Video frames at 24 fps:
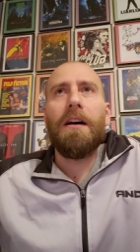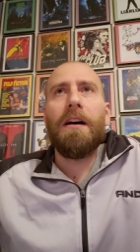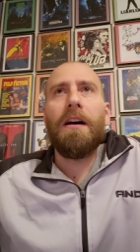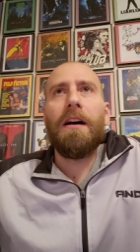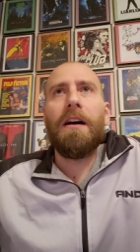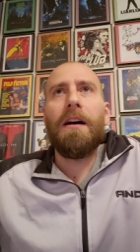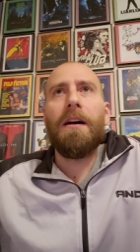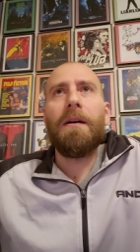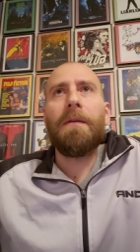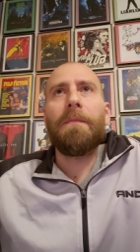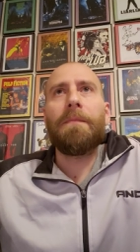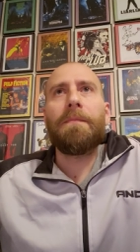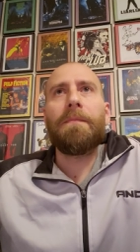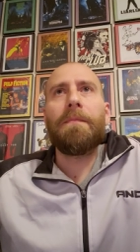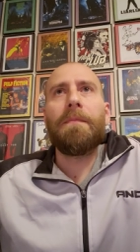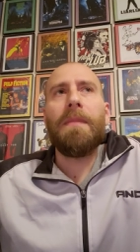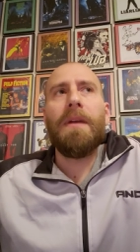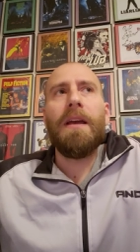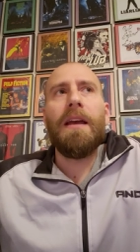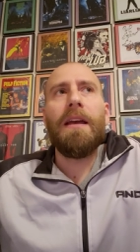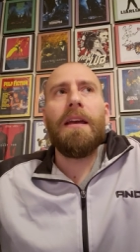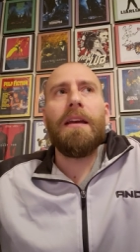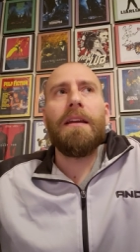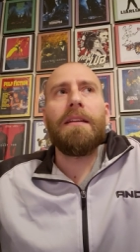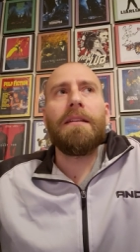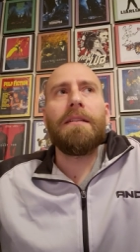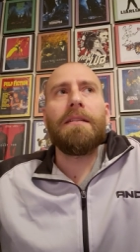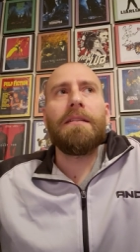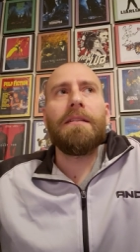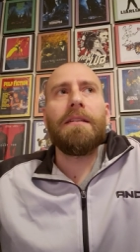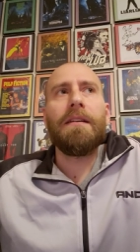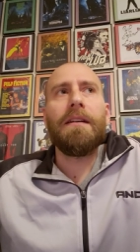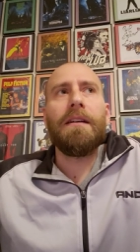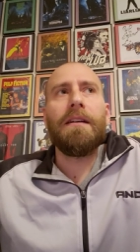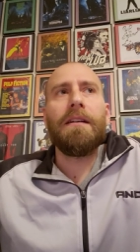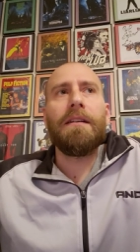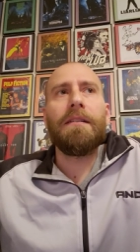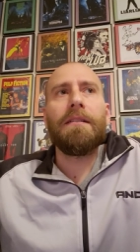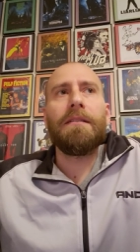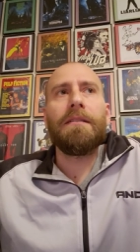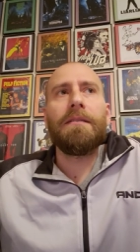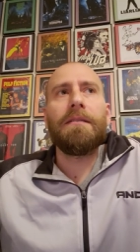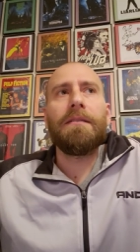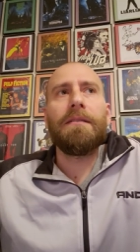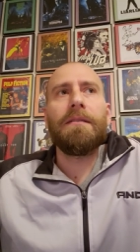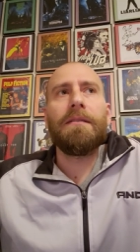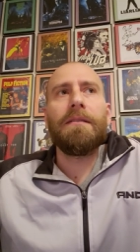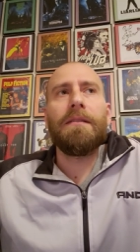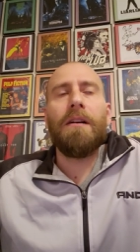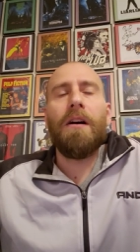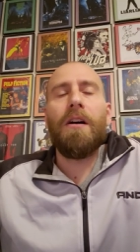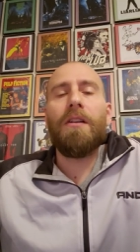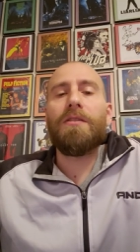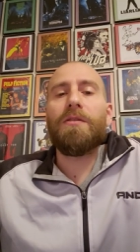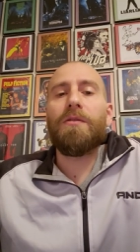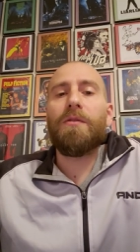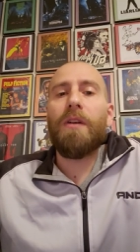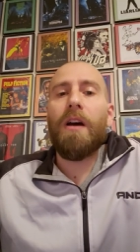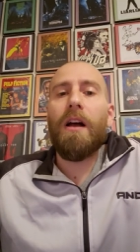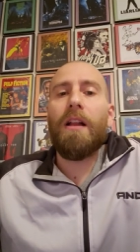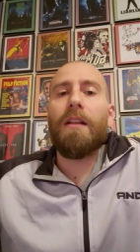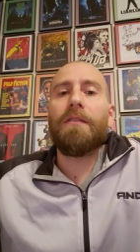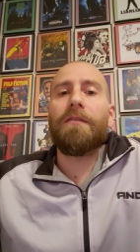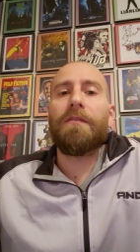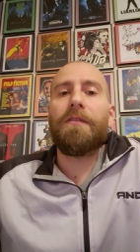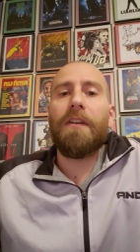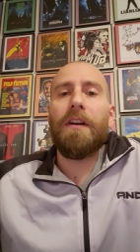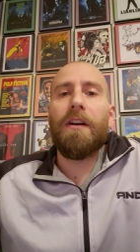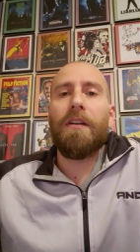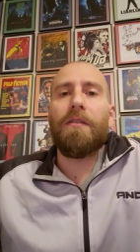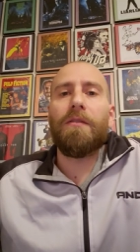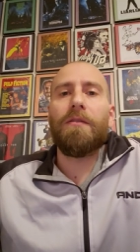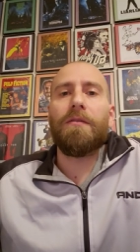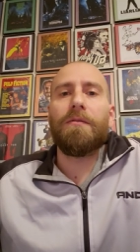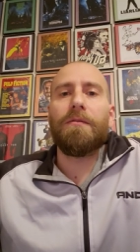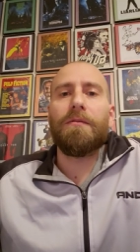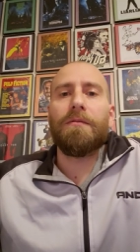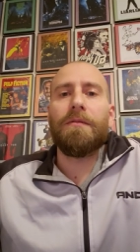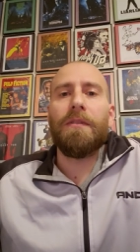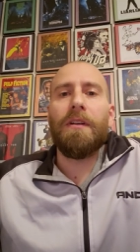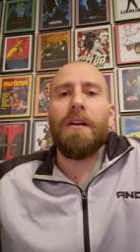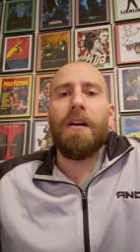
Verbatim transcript: Um, and also Colin Farrell